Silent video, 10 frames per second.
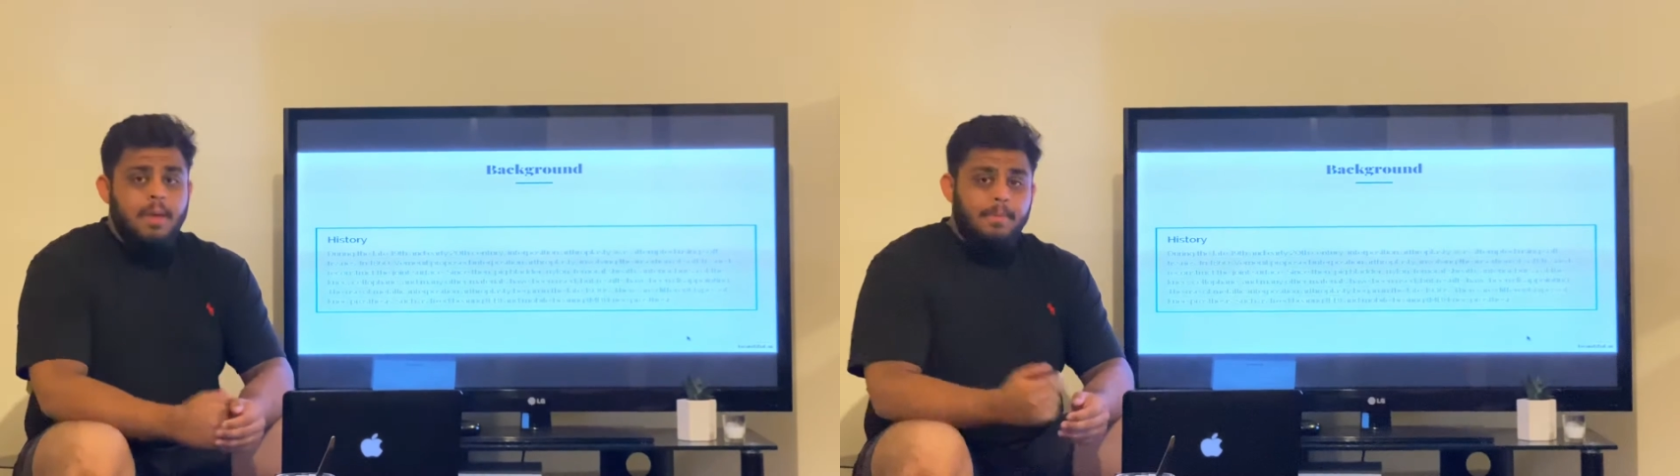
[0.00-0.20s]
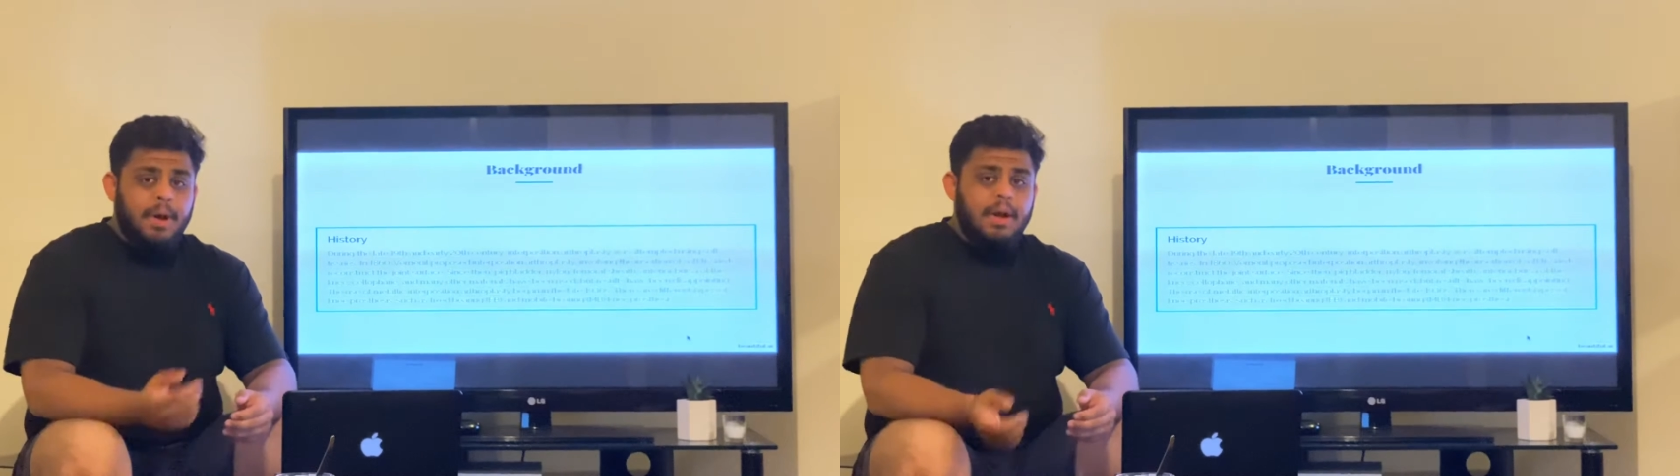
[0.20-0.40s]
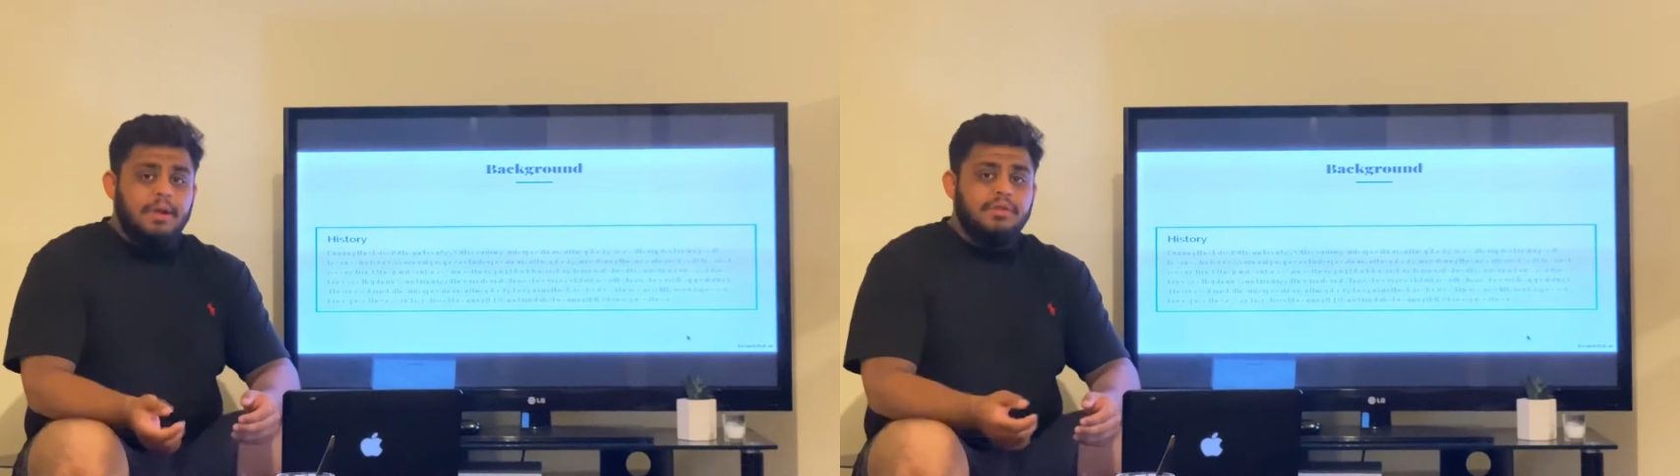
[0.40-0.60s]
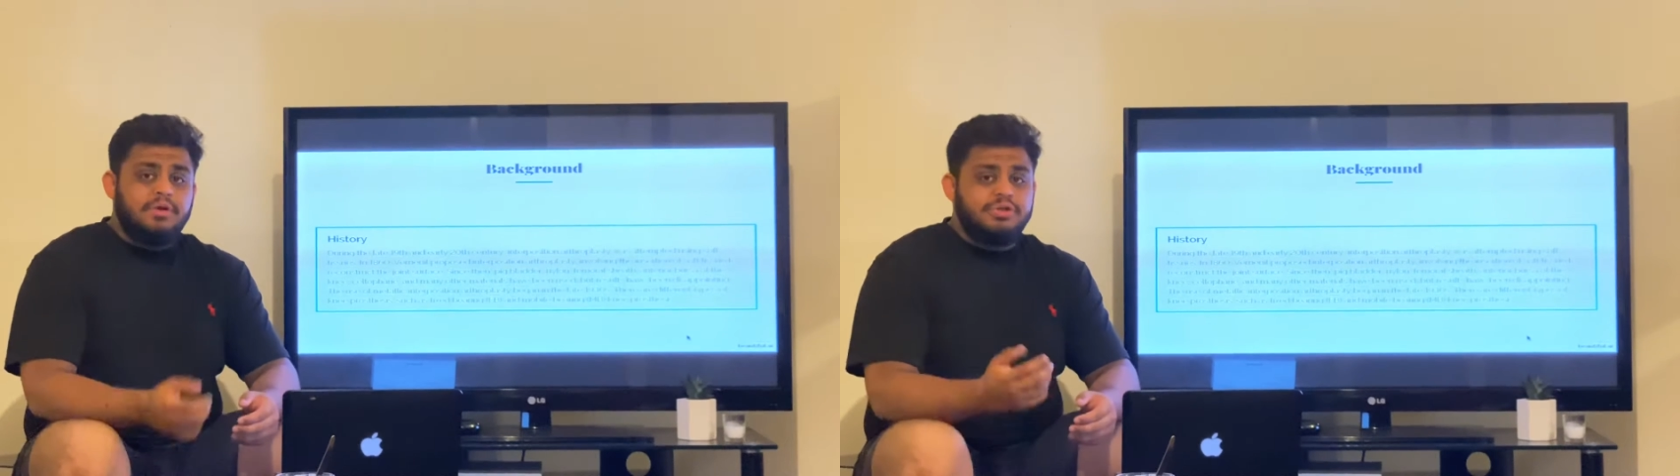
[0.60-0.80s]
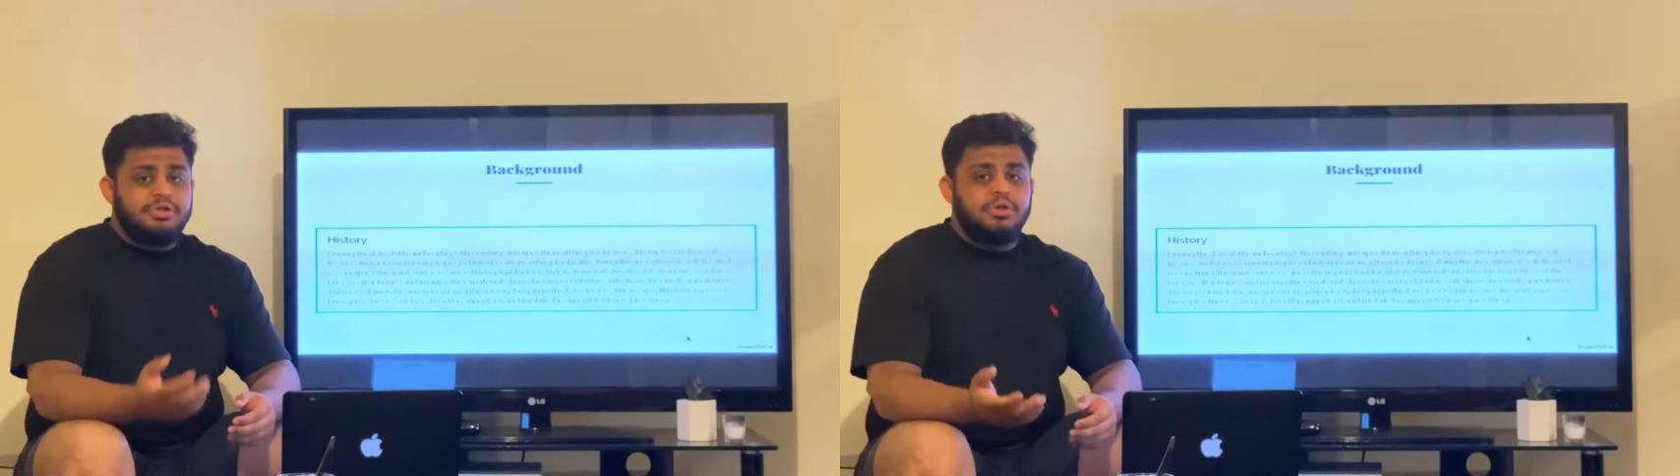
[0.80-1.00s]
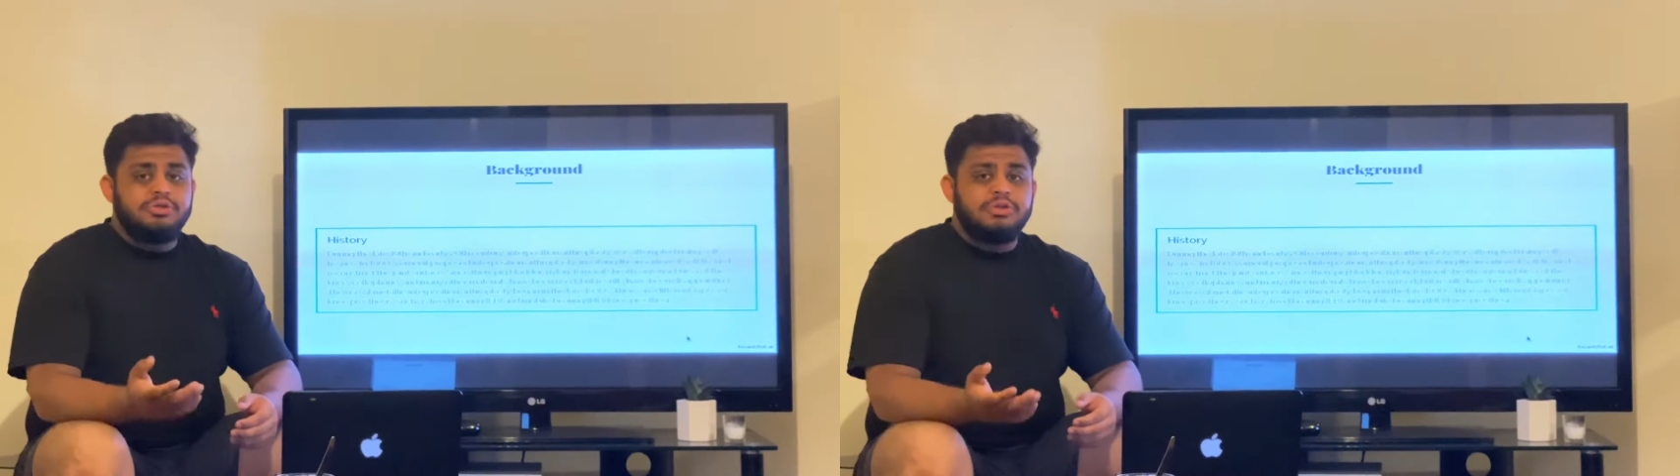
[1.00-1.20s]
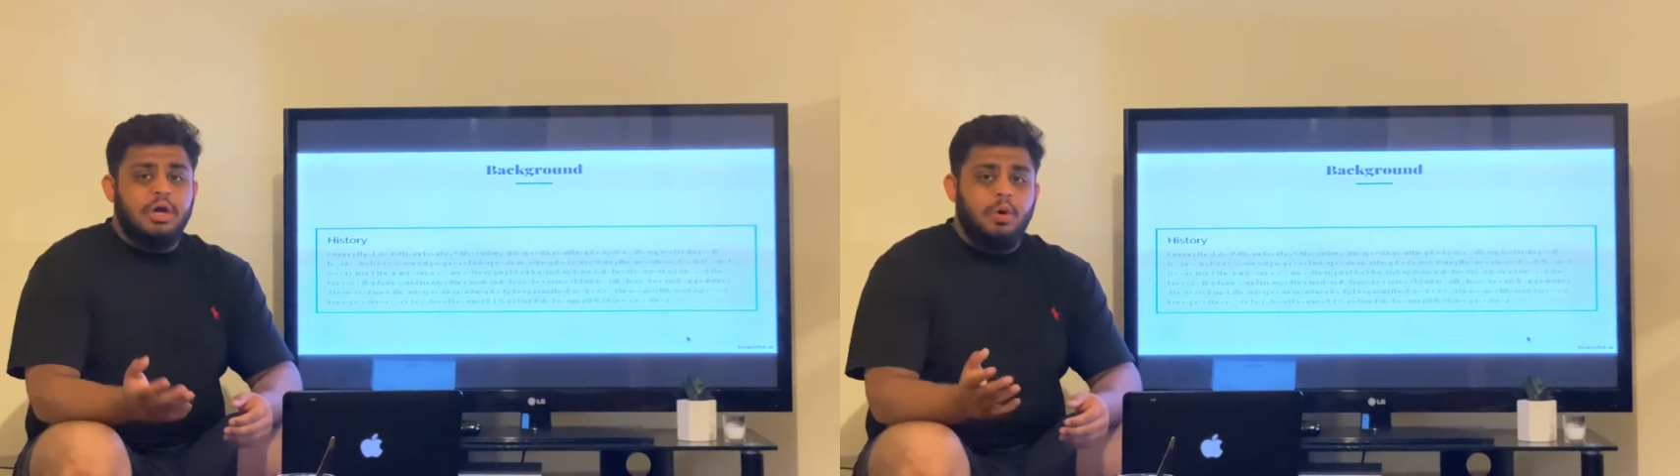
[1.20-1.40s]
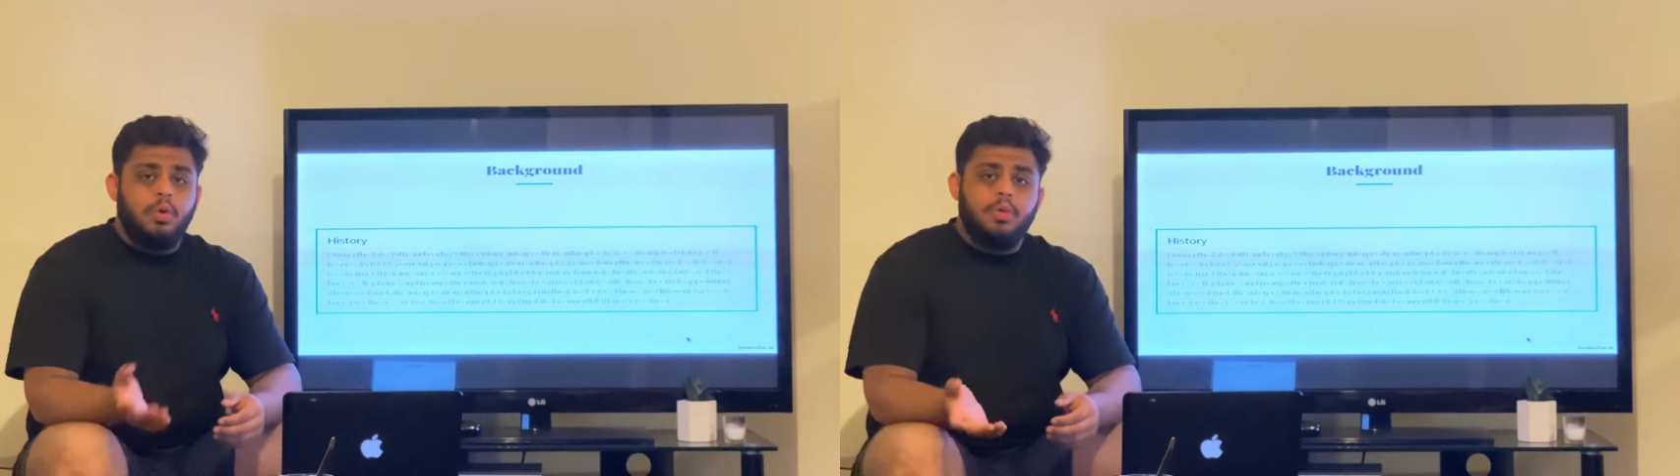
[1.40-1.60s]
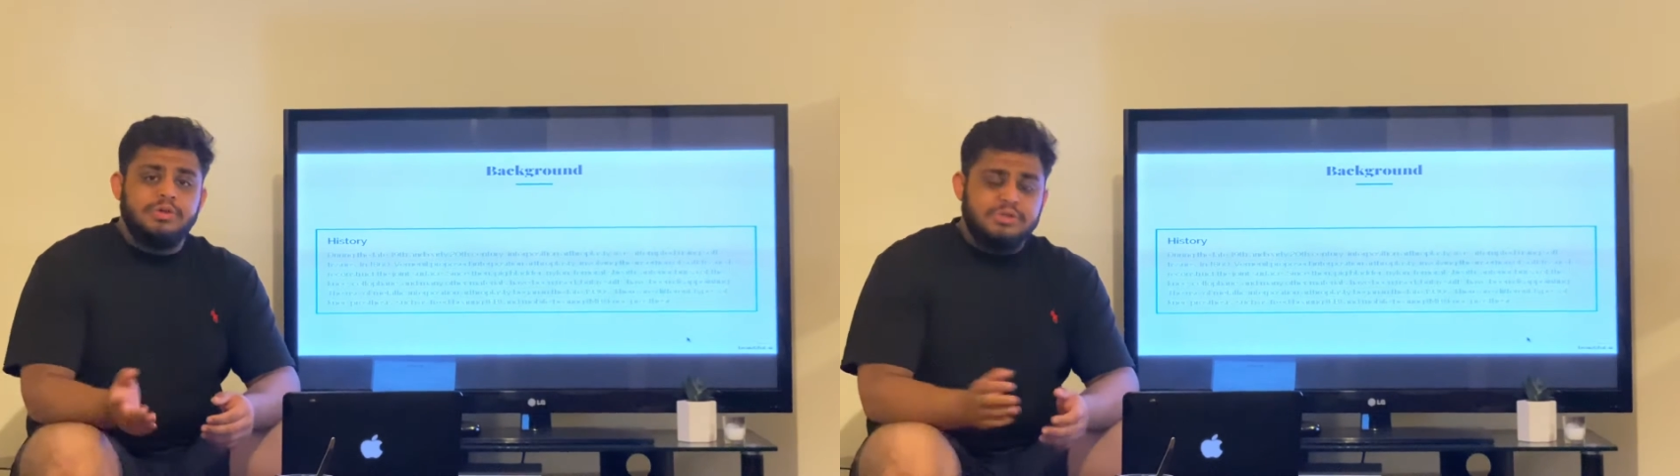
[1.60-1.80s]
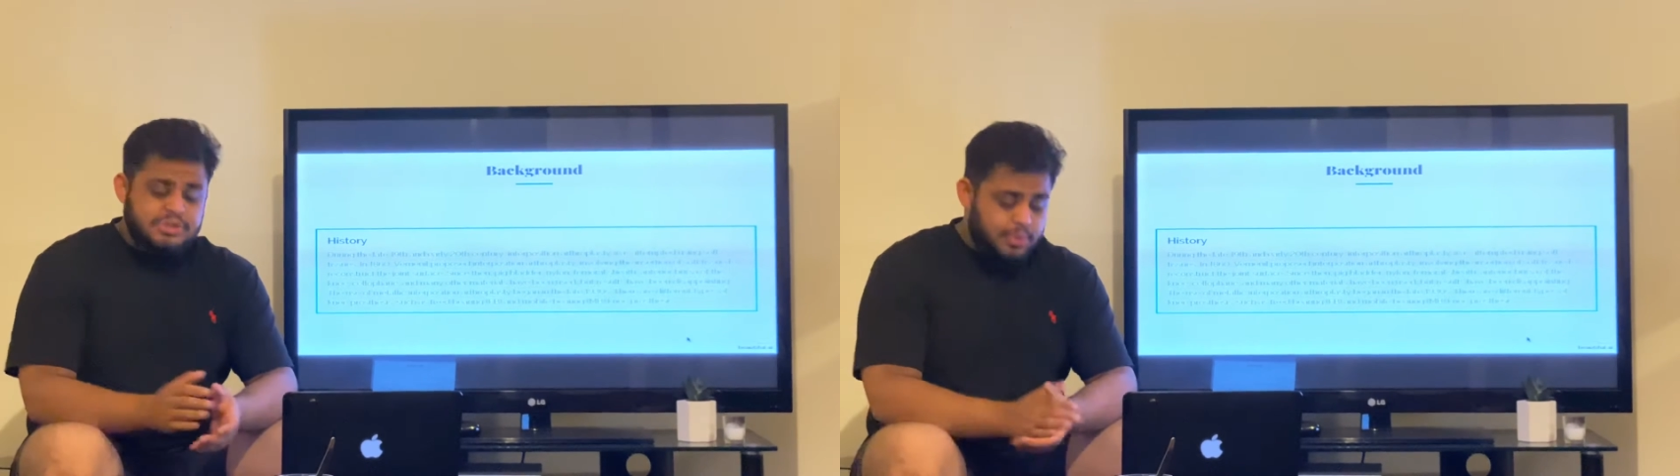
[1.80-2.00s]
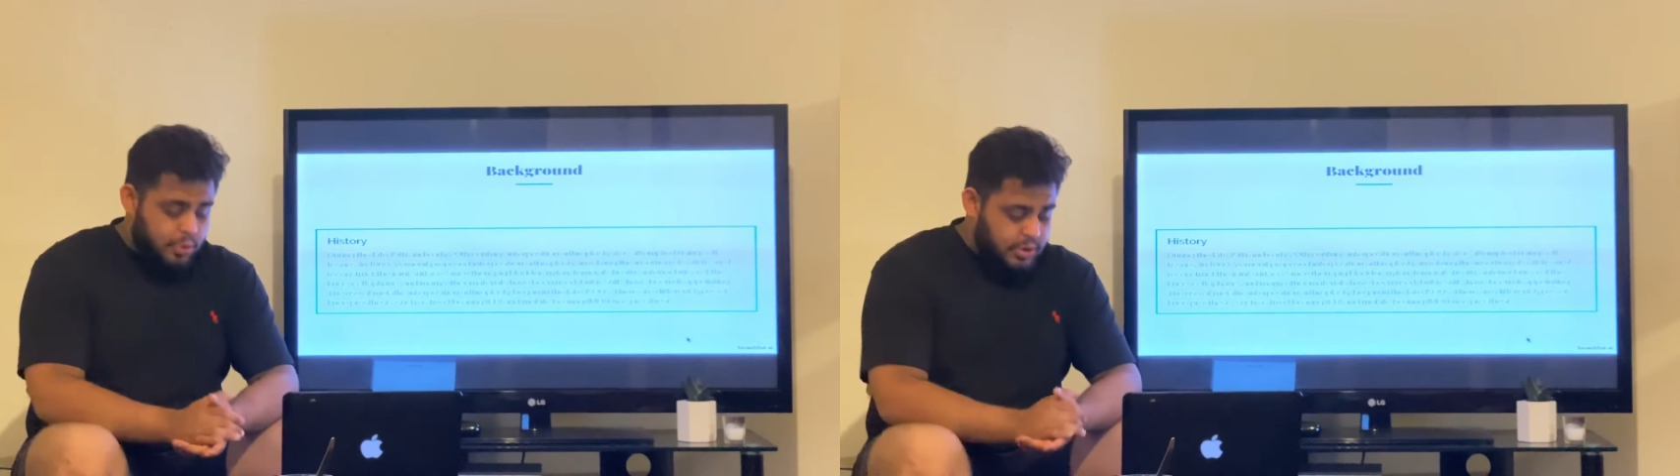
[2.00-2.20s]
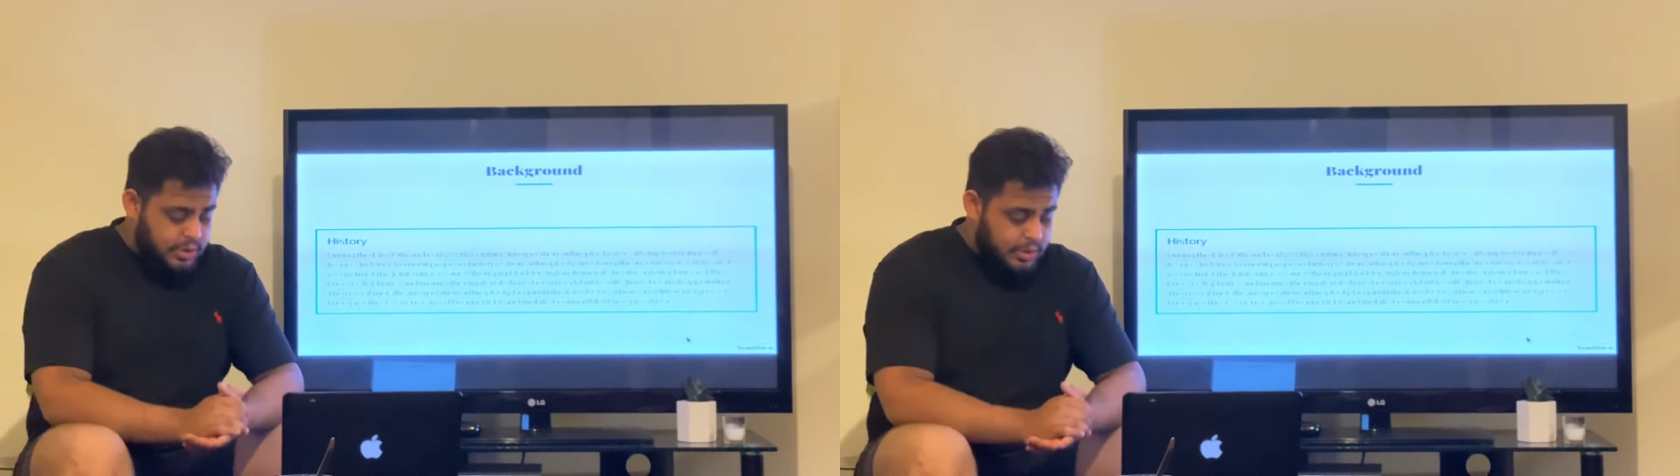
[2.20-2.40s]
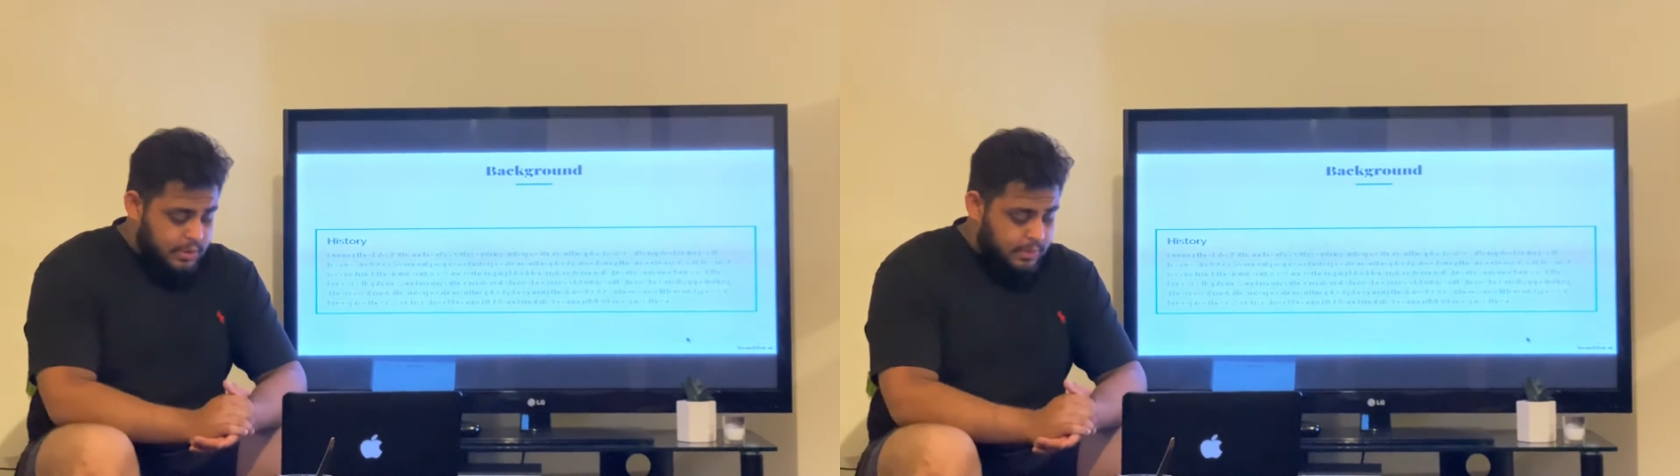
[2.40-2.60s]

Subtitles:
But the results are always disappointing.